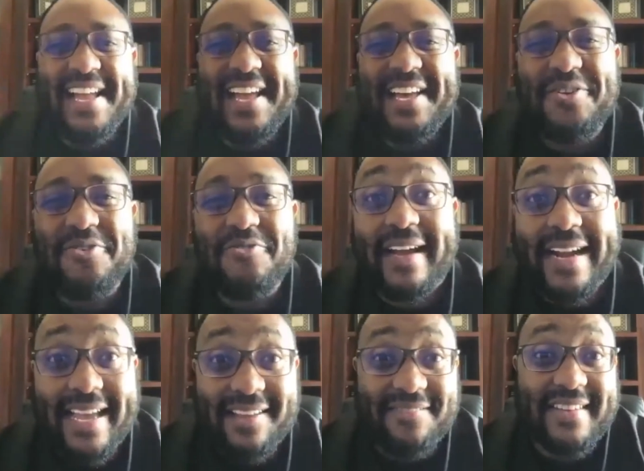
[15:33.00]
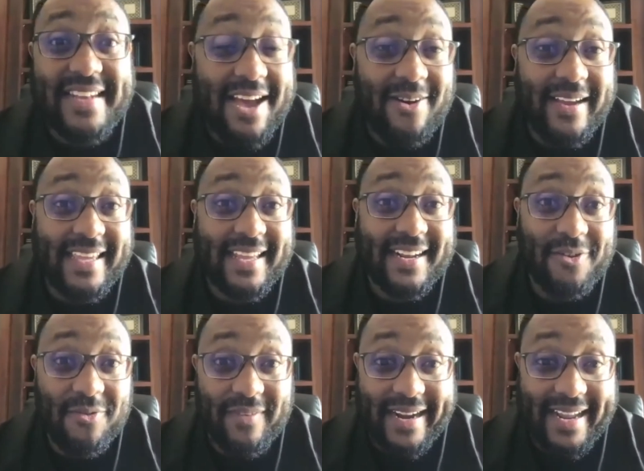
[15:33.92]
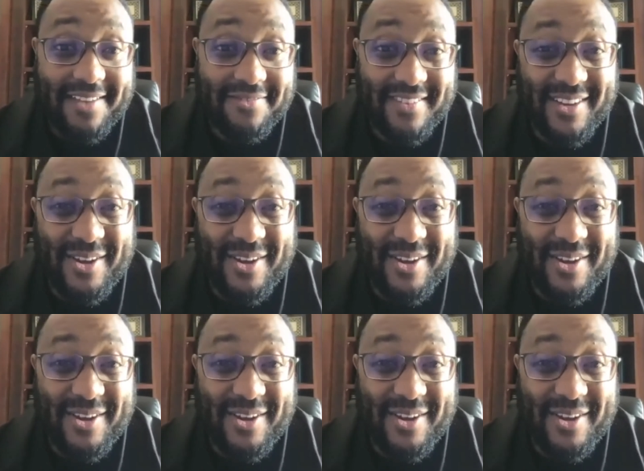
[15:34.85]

You've arrived now. You've arrived.